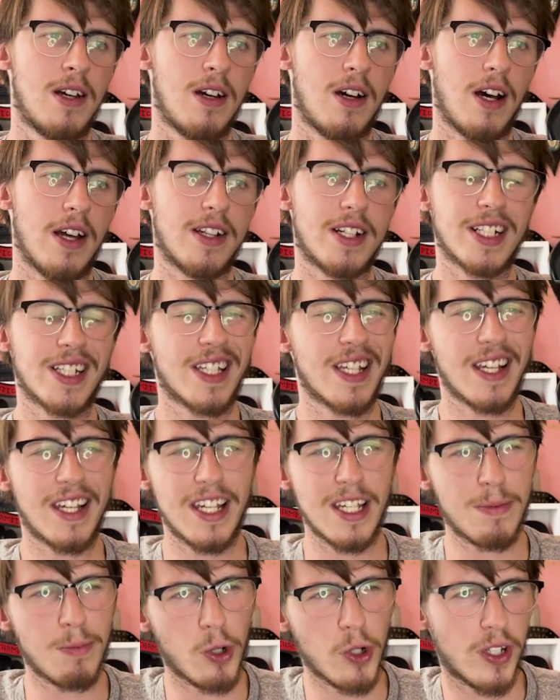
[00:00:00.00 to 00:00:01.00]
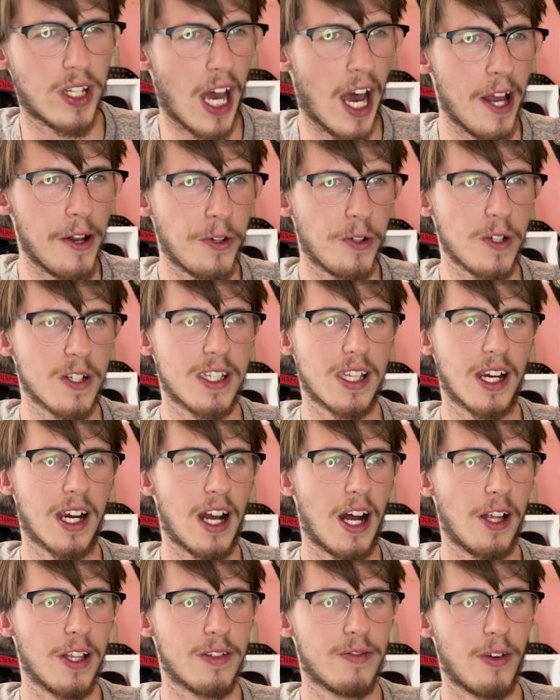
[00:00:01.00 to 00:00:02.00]
I just think he's more dangerous than
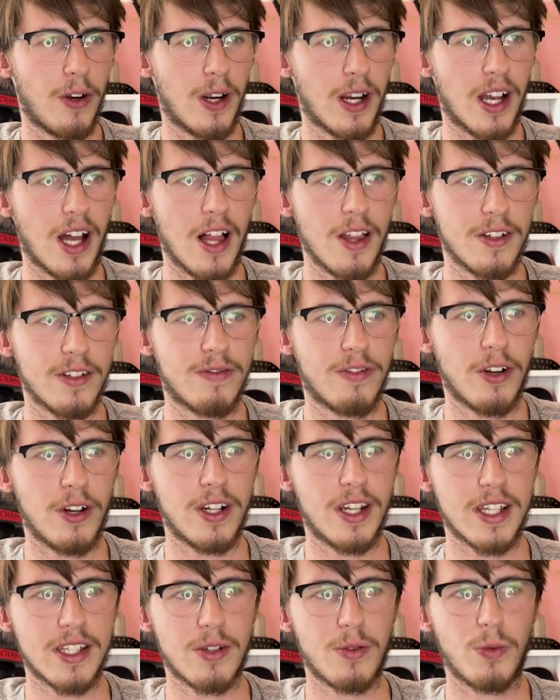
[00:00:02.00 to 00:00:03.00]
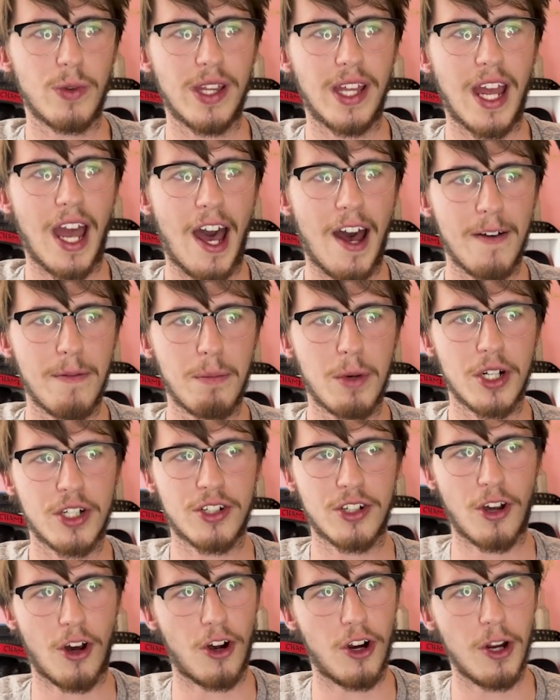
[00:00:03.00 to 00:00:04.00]
Carlos Vera, and Carlos Vera doesn't really have much
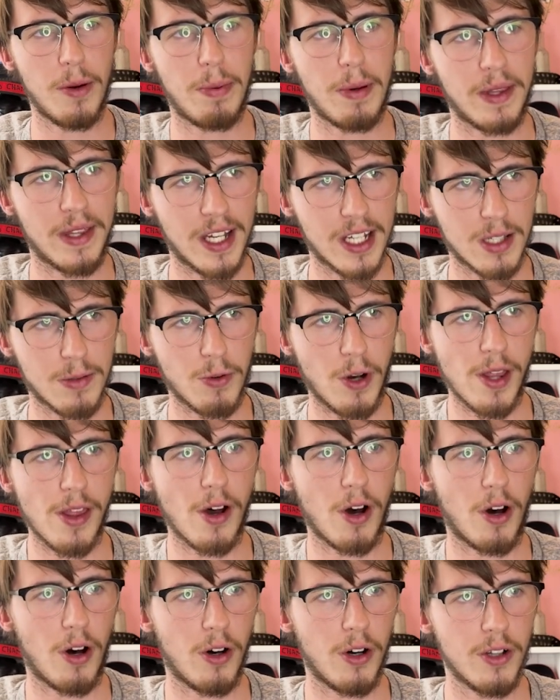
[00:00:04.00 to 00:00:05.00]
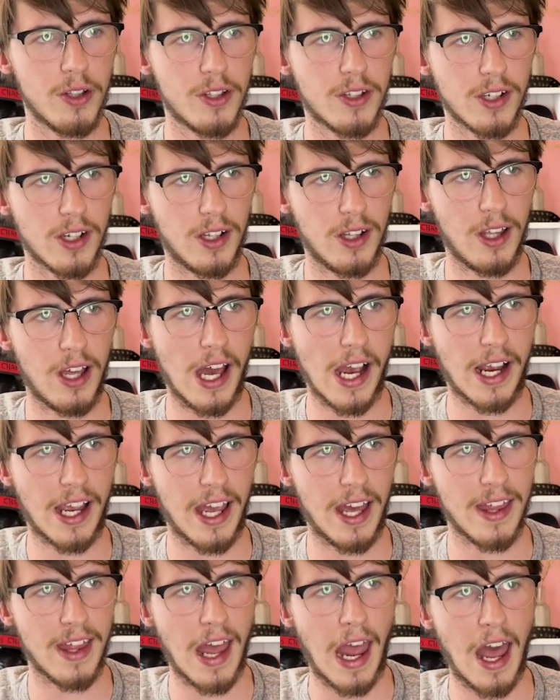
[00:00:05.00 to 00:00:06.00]
to open. That's why the odds are like
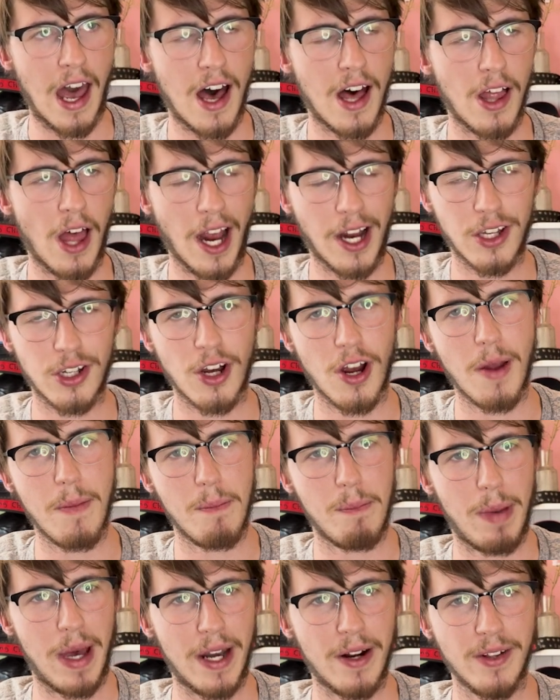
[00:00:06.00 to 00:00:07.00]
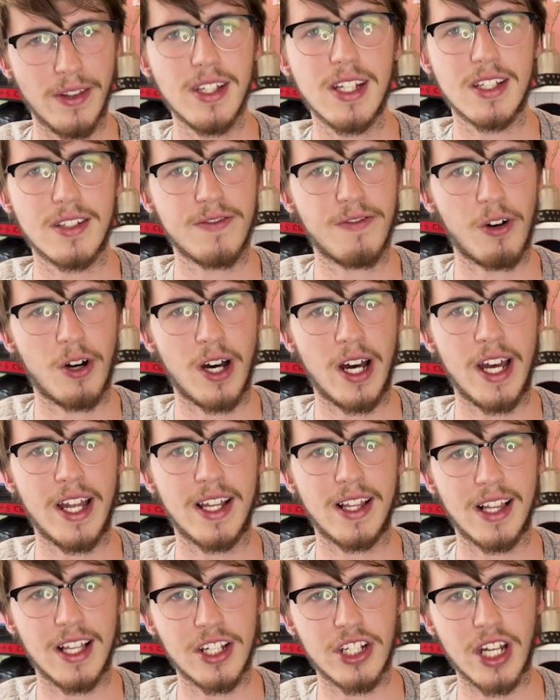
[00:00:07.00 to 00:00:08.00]
how they are. Like, don't bet on this fight
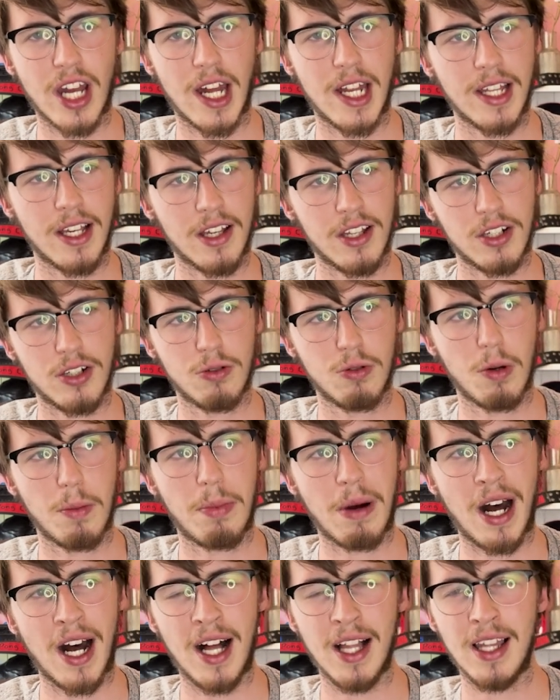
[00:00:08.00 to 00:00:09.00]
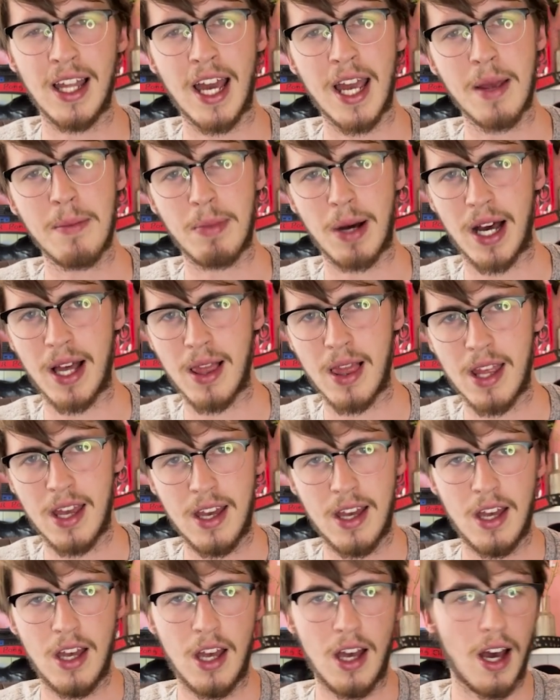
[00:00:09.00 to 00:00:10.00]
unless you're adding it to a parlay, but
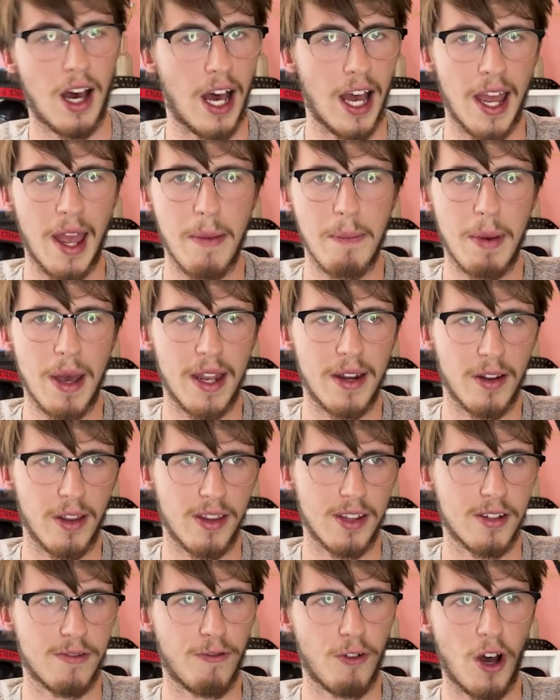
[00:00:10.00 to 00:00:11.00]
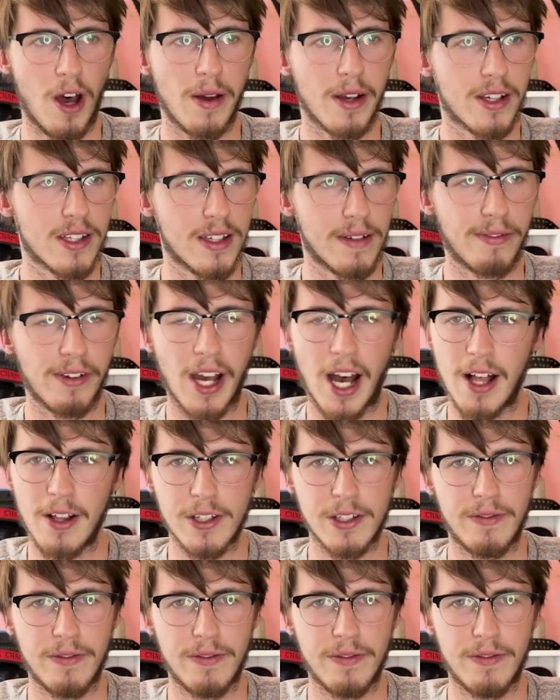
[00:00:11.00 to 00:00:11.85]
I ain't betting on this fight because if Carlos